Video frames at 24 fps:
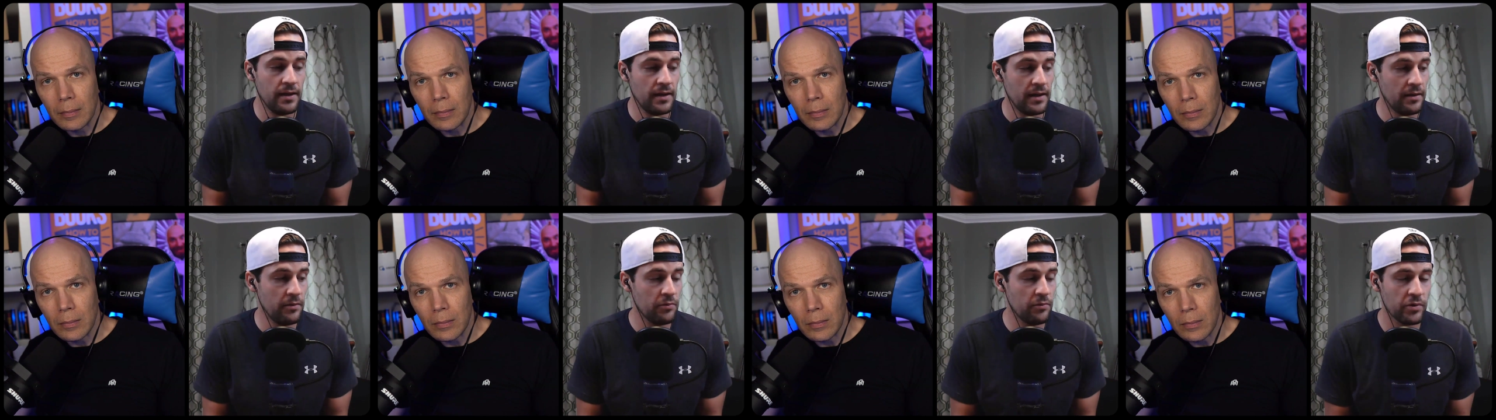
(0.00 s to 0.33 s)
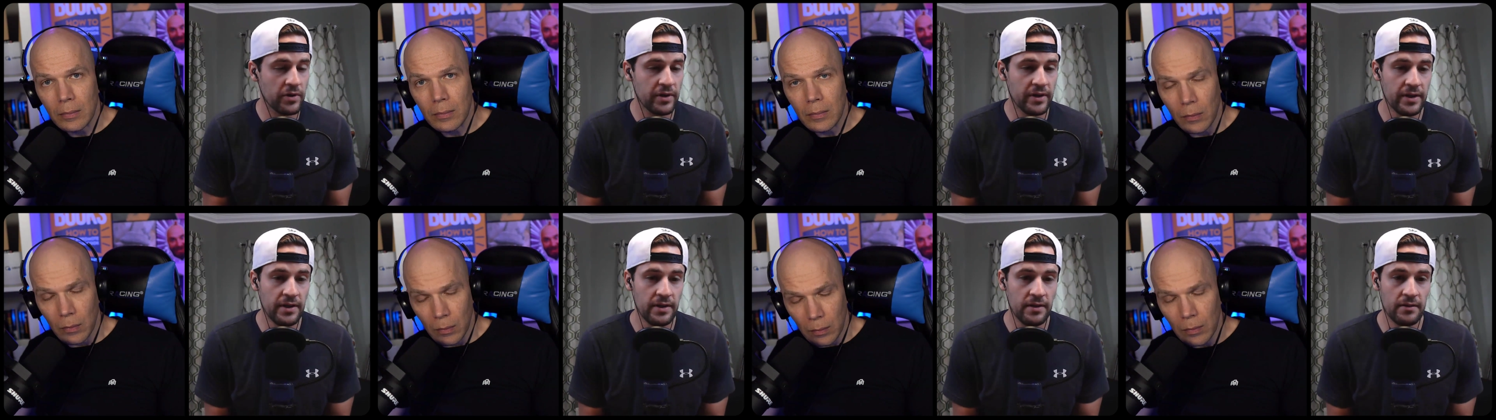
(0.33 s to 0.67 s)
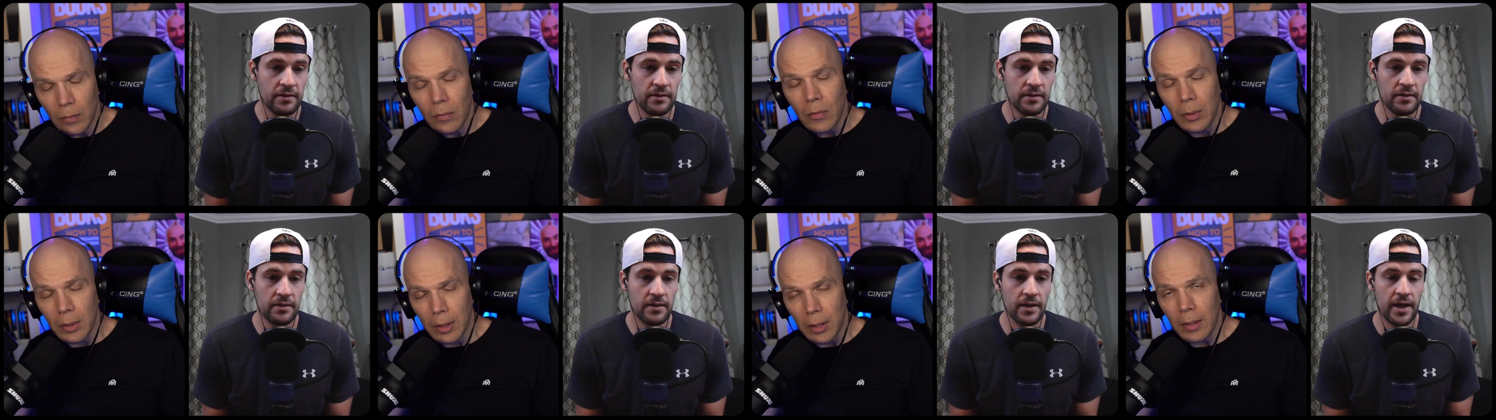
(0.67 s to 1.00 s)
Speaker 1: He
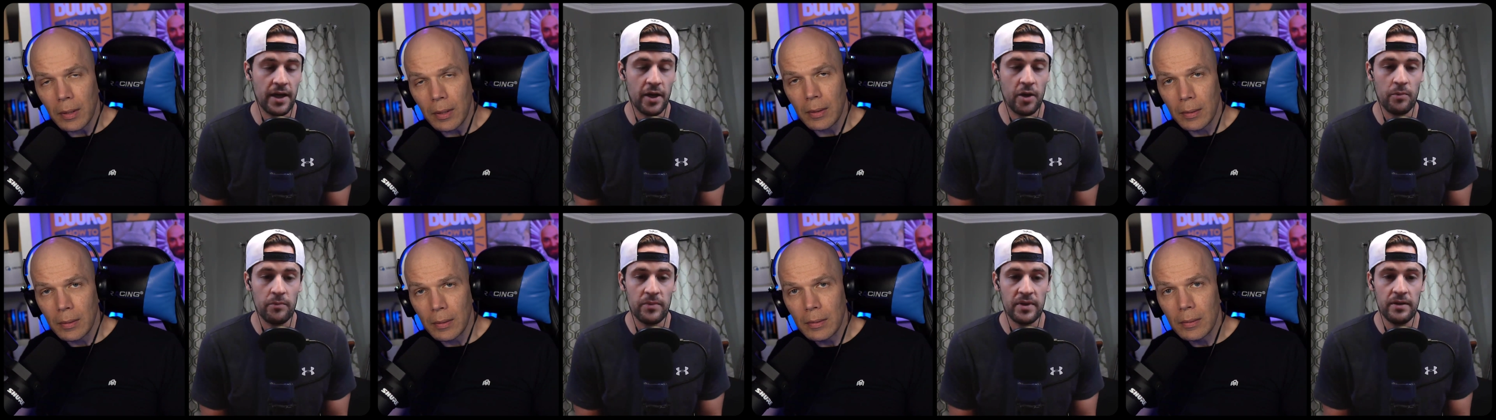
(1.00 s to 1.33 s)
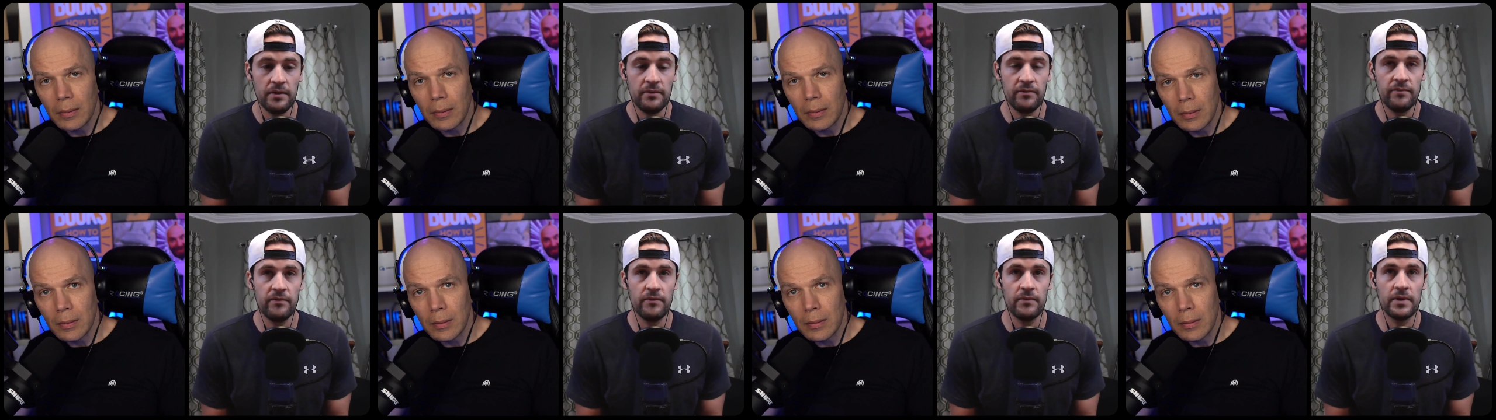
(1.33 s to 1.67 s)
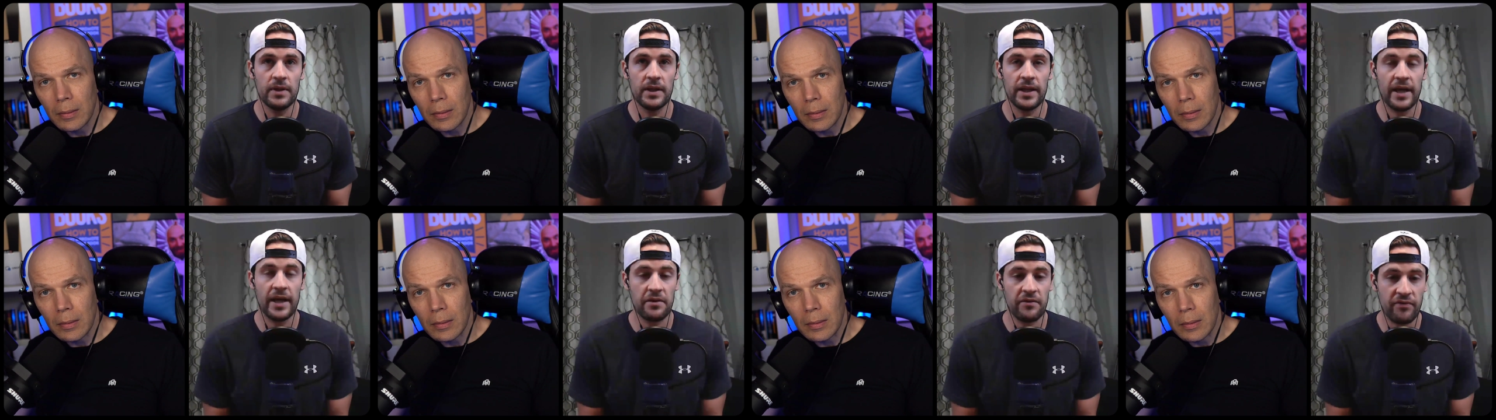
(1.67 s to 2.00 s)
really helped me
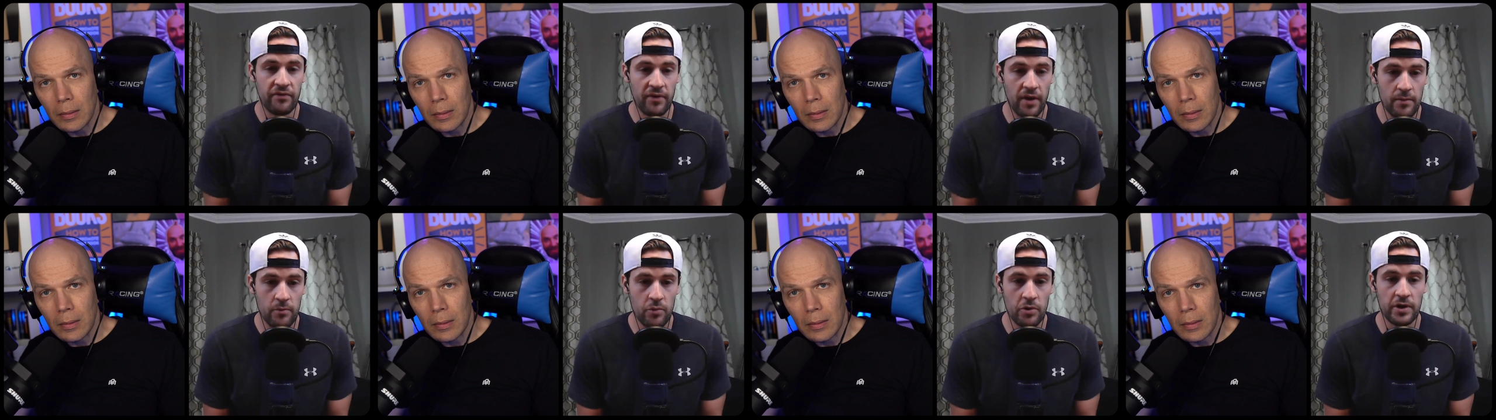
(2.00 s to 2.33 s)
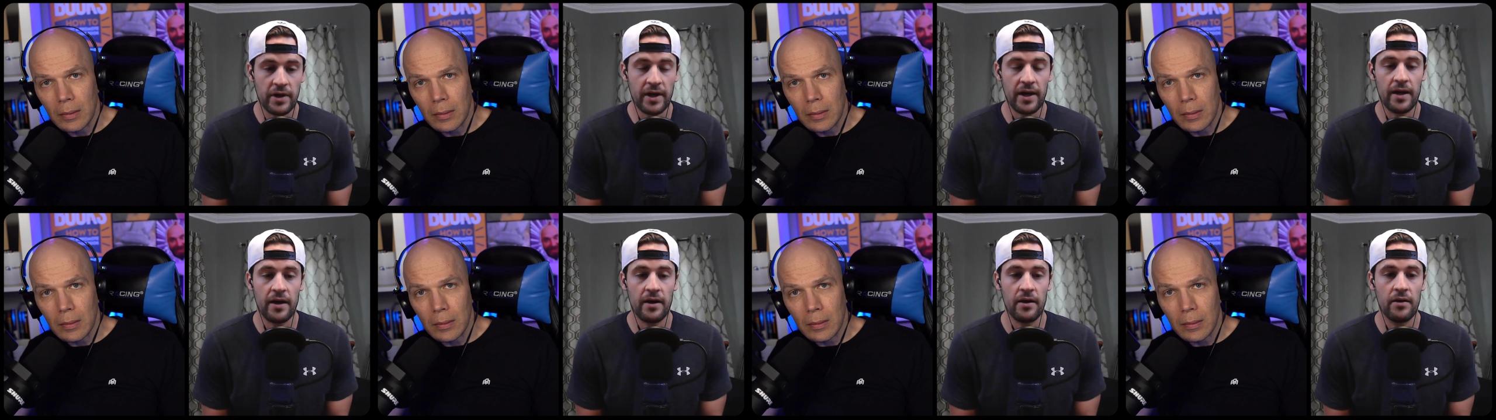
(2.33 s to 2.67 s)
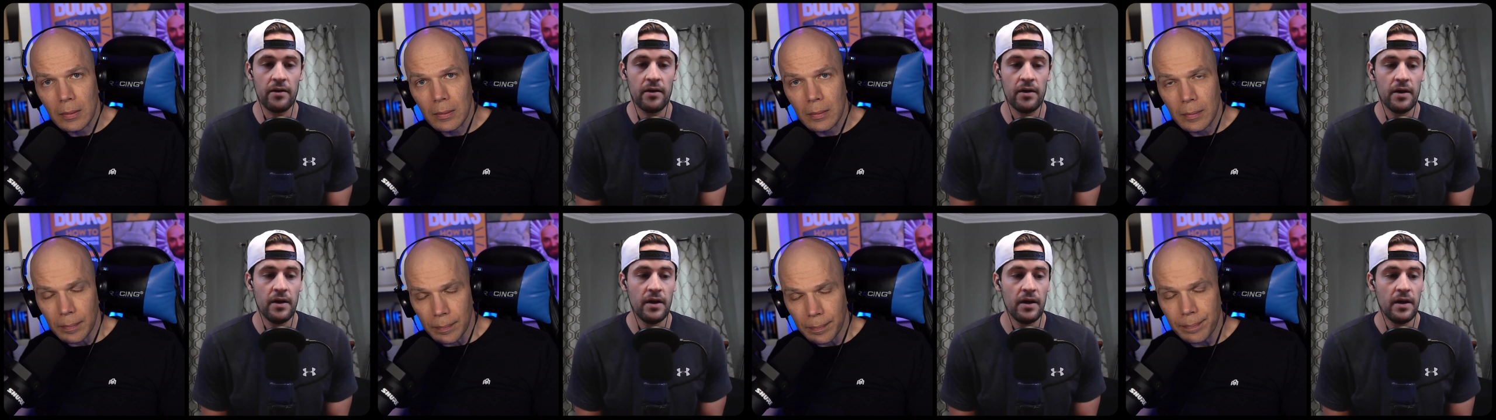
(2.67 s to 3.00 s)
lay the framework
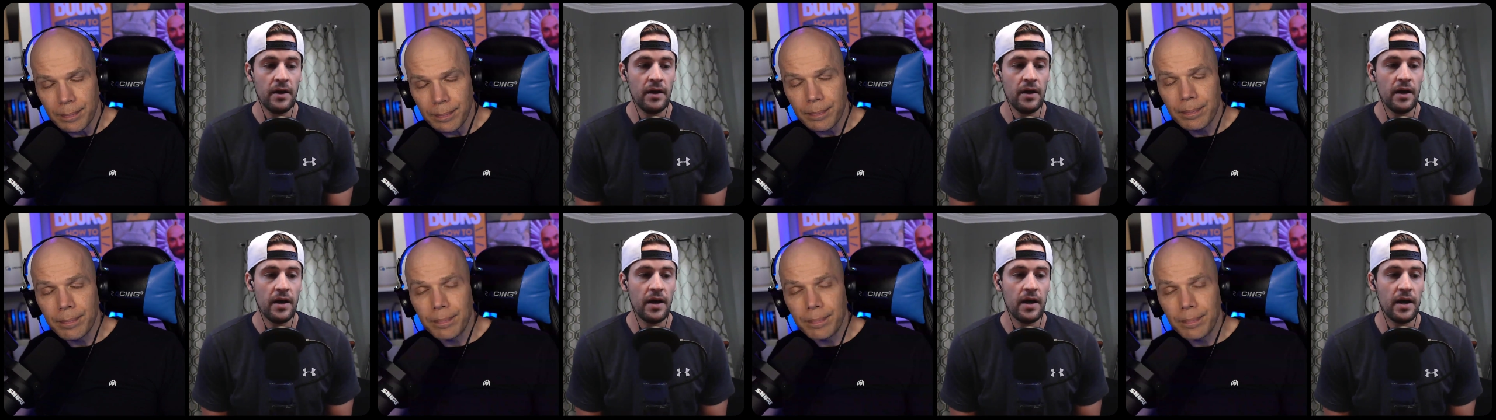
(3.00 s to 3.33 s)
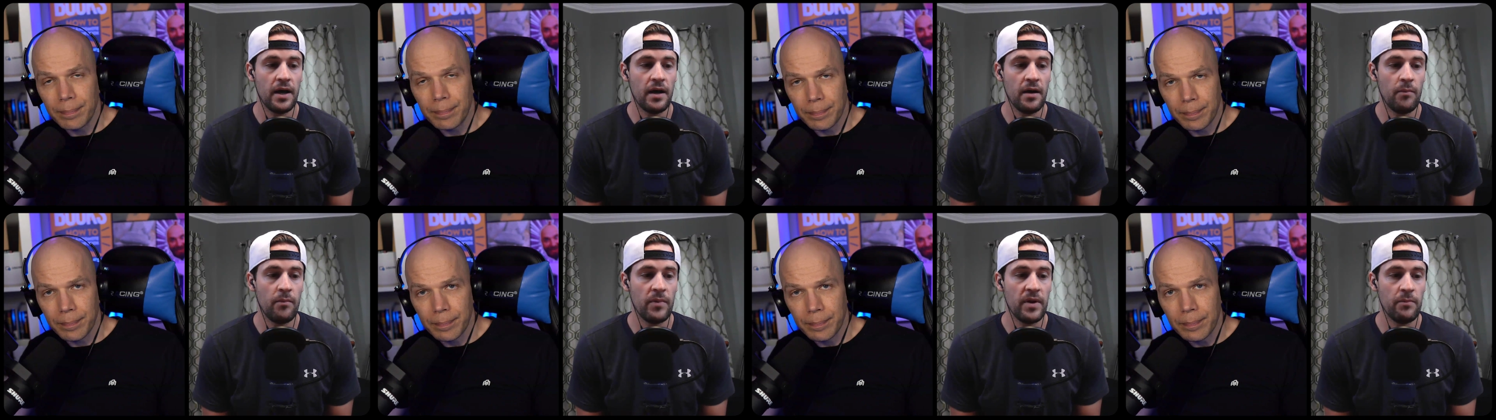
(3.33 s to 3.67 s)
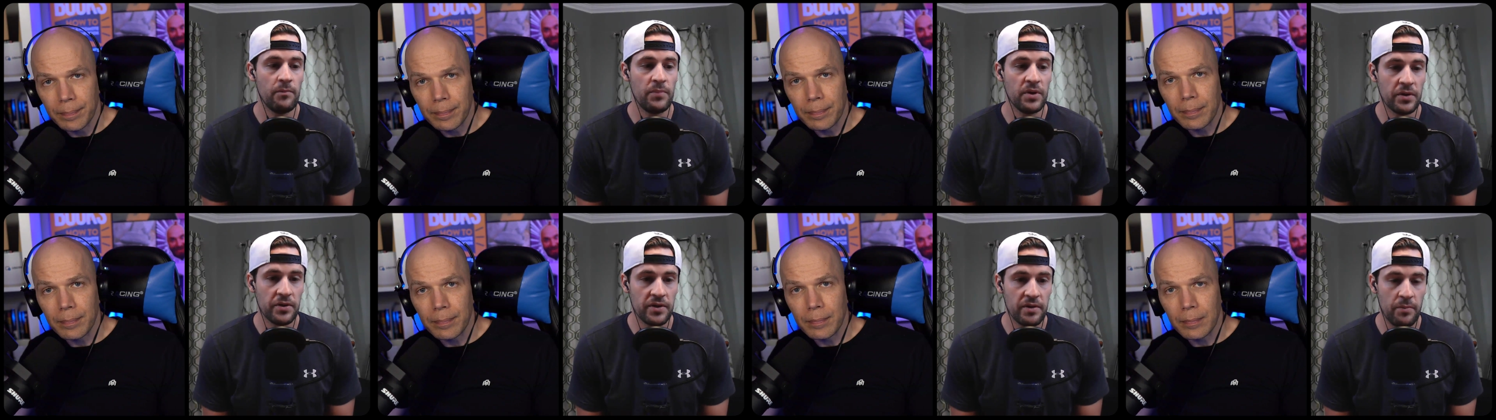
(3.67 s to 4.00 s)
out
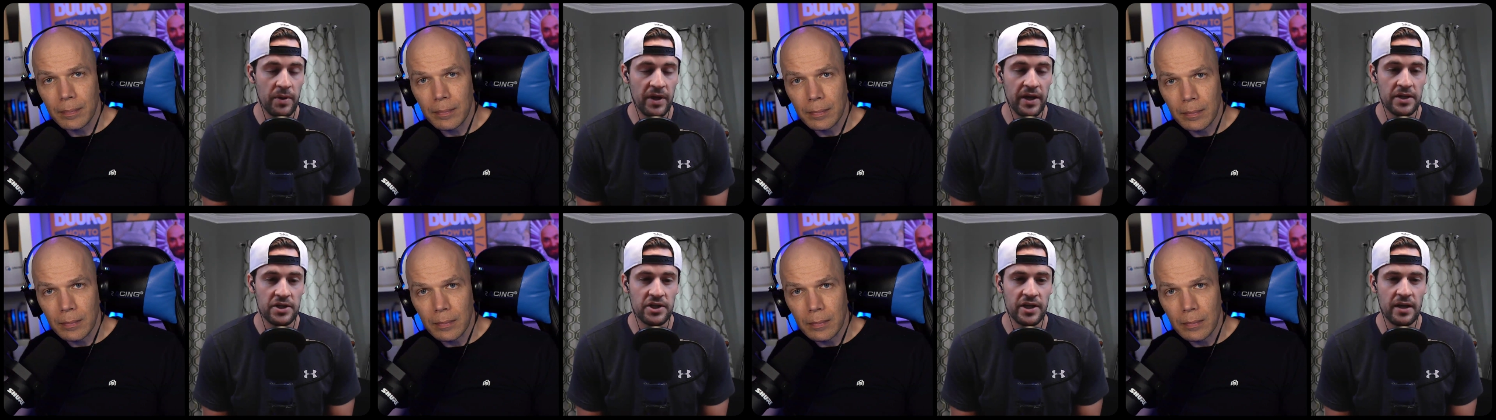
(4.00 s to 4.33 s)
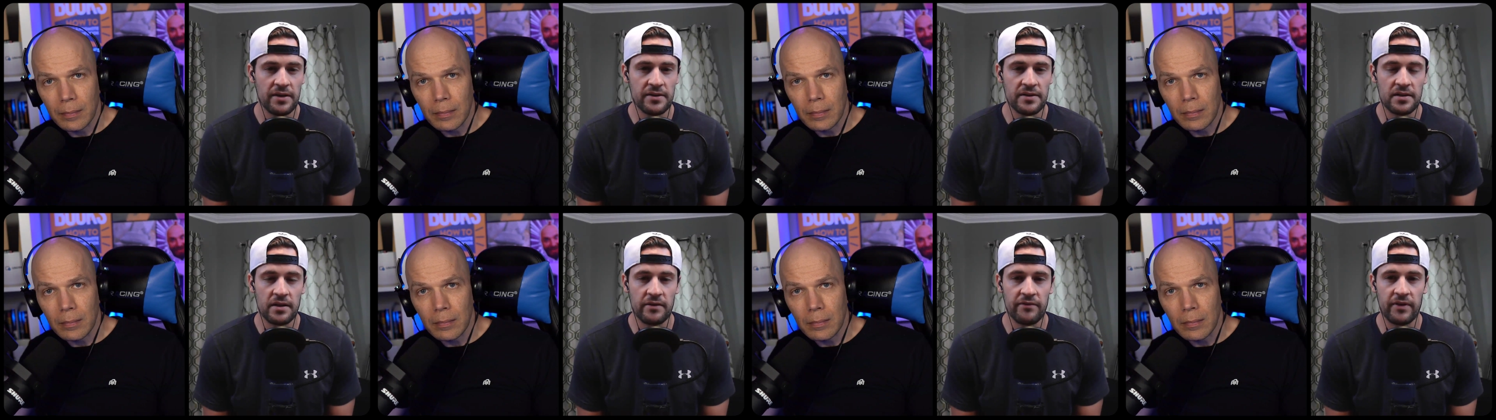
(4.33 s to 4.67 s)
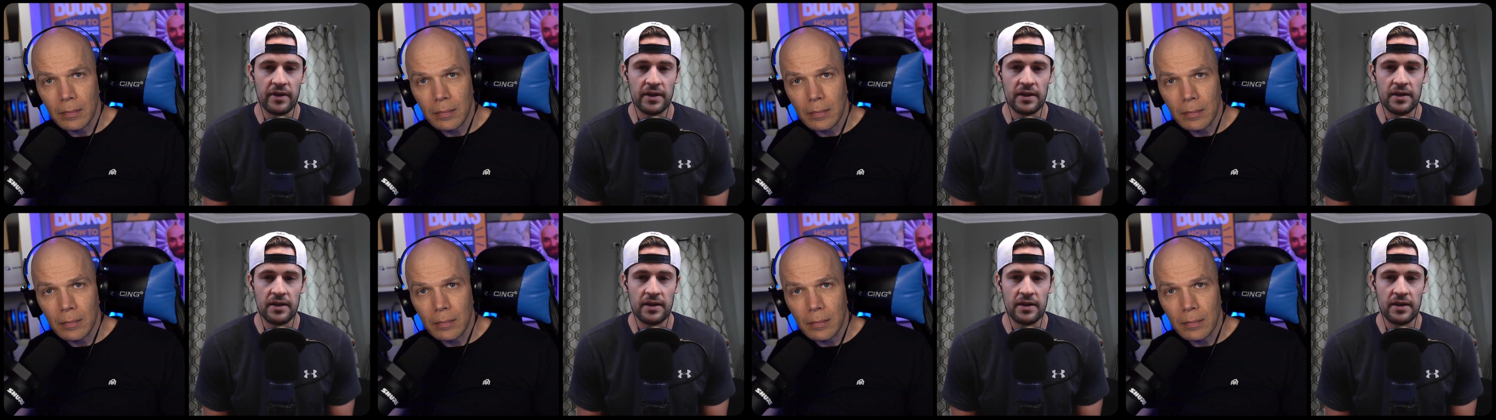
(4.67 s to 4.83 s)
and build the page out and